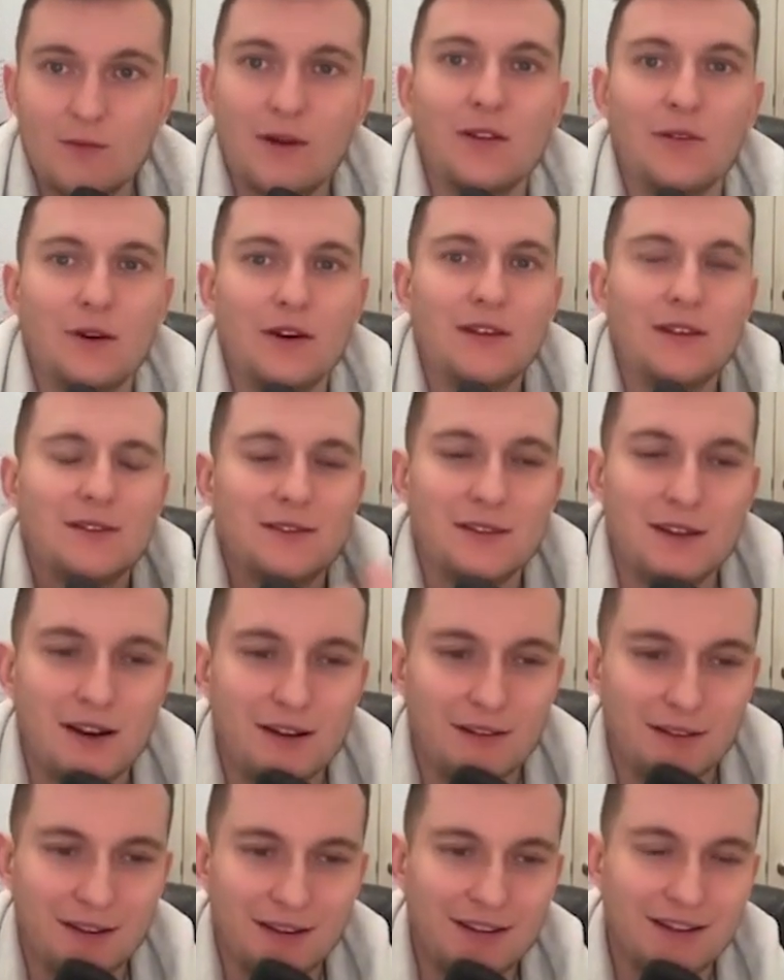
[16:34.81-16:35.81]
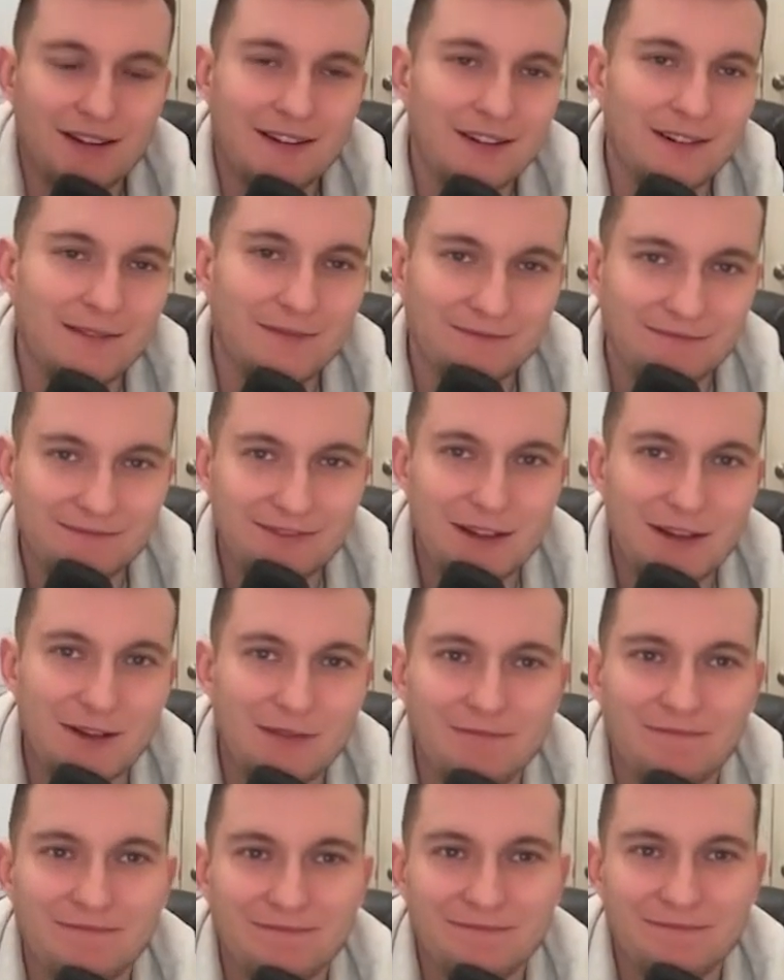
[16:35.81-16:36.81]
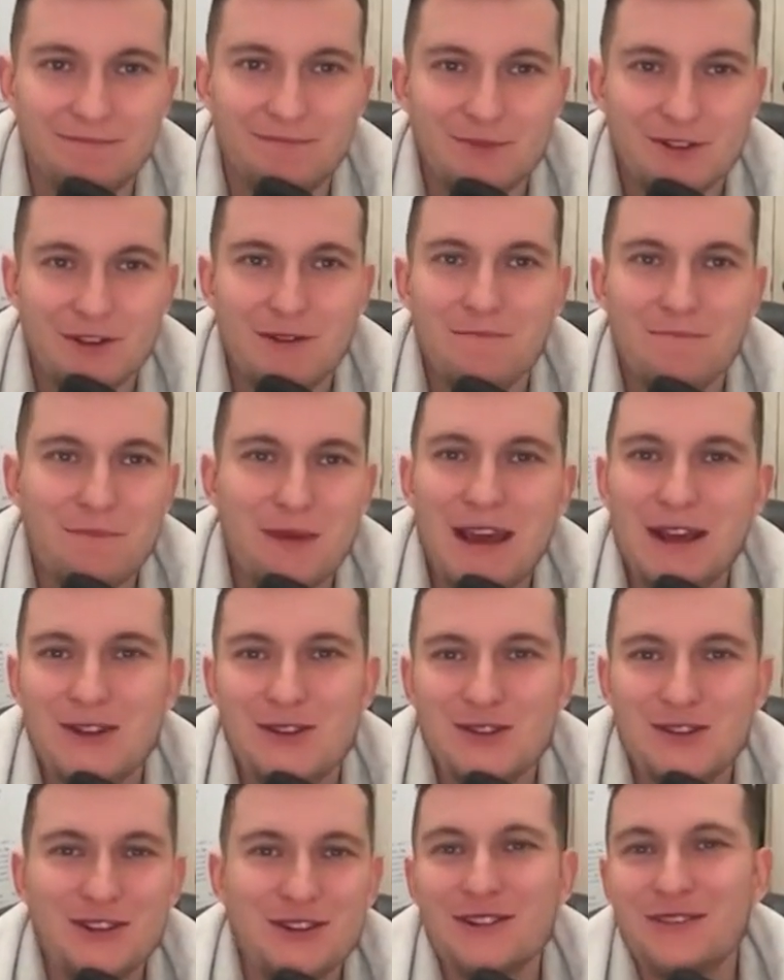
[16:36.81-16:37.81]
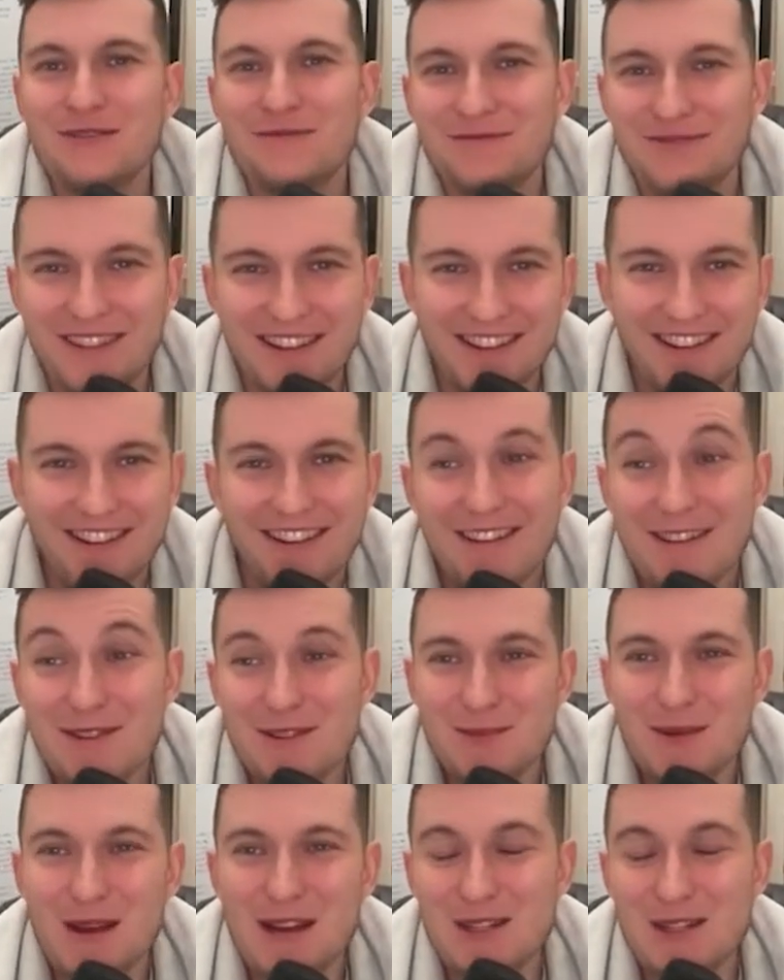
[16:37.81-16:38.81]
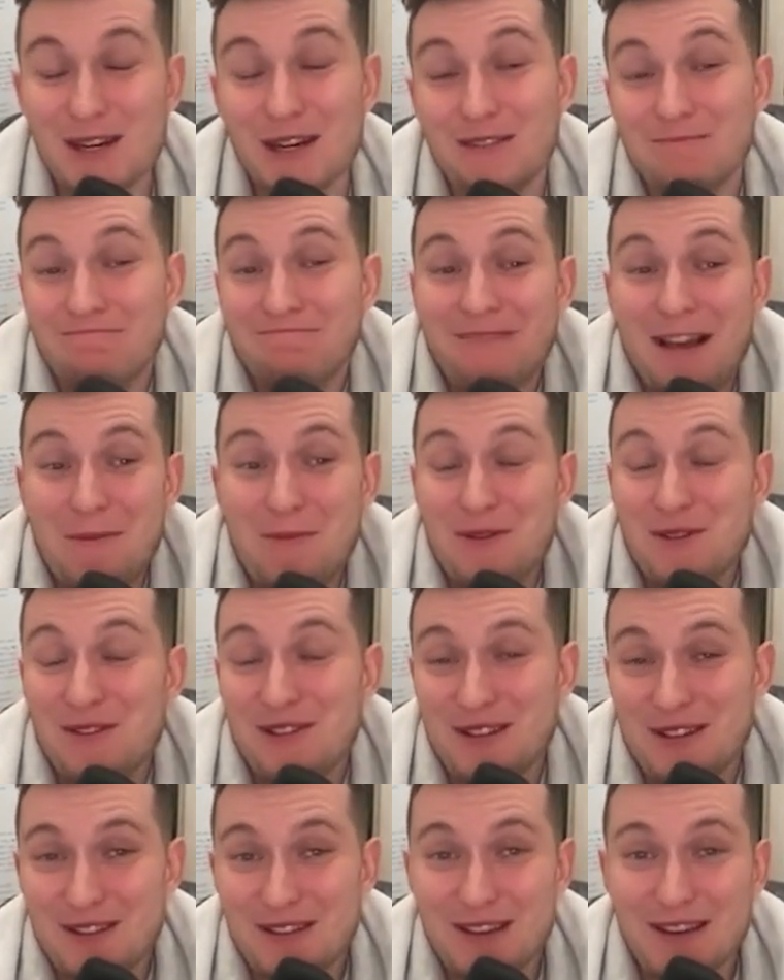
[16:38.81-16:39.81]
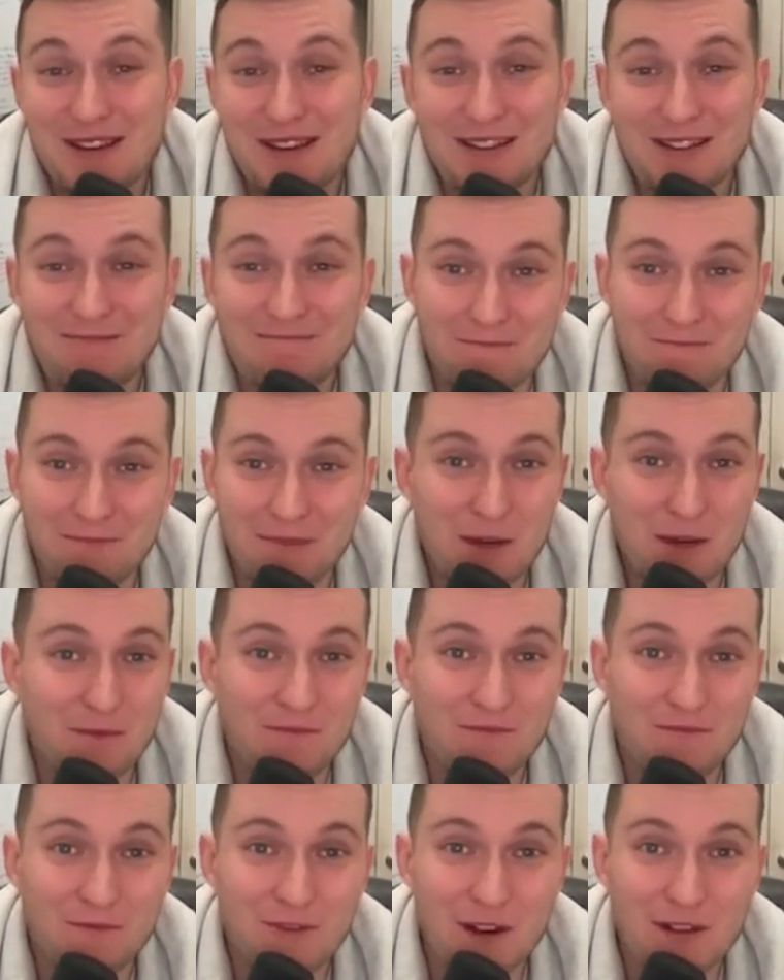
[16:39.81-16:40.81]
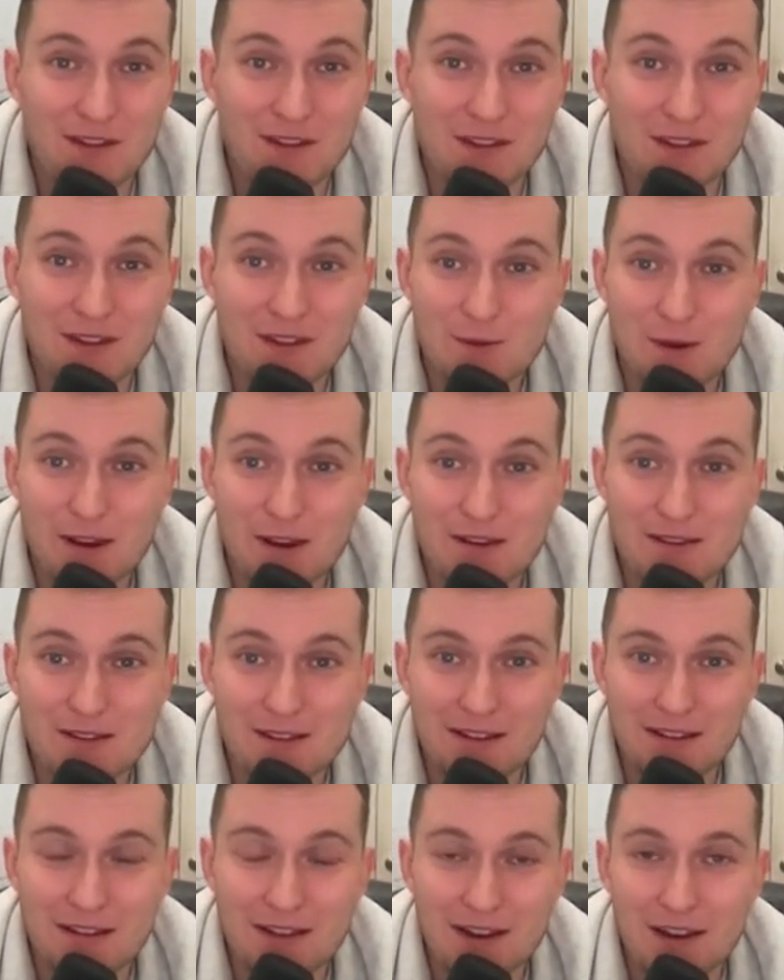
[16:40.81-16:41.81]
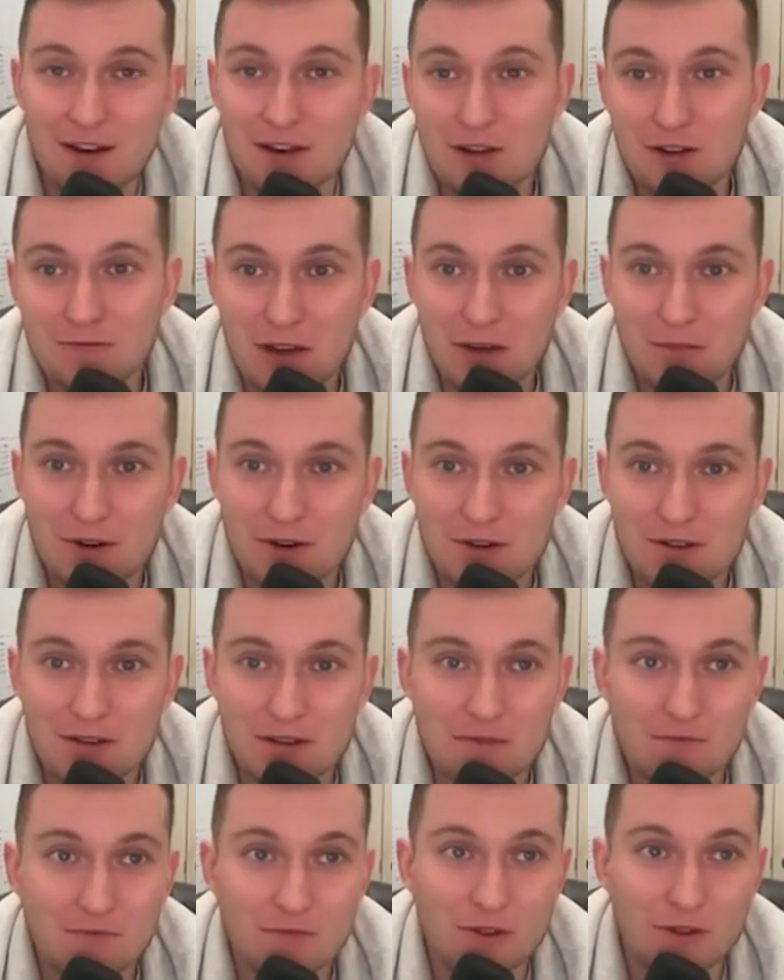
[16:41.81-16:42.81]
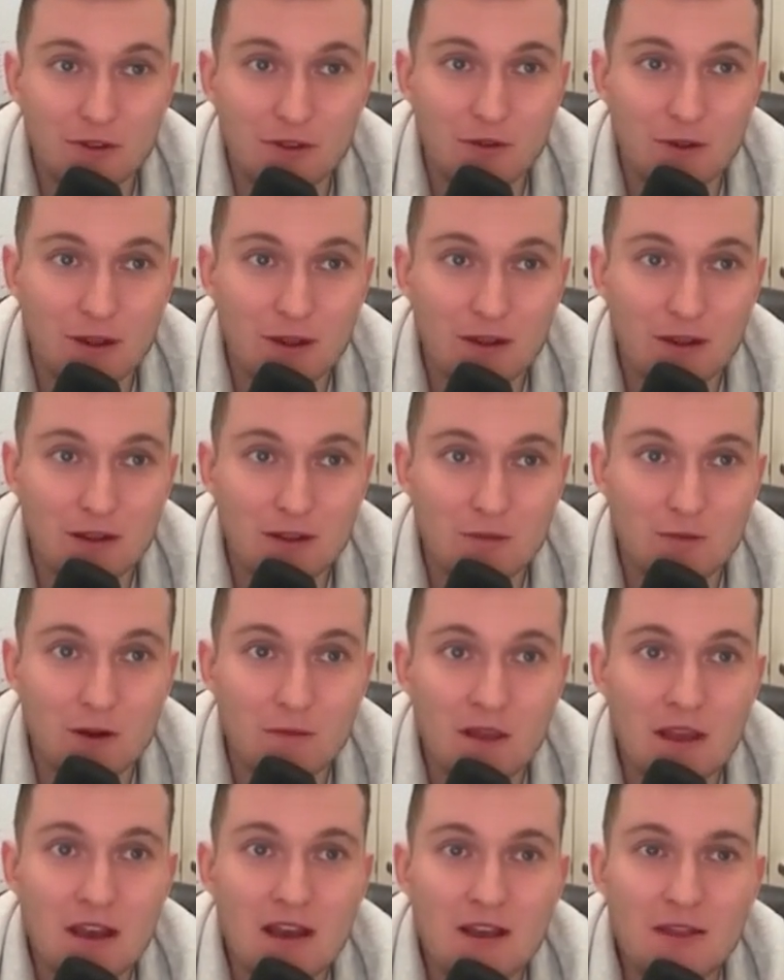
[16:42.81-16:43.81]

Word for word: By the way, this is not like a uh, you know its own pitch to use PageDeck. I personally just like it. You know, friends in the space that, that I know personally really, really like it as well.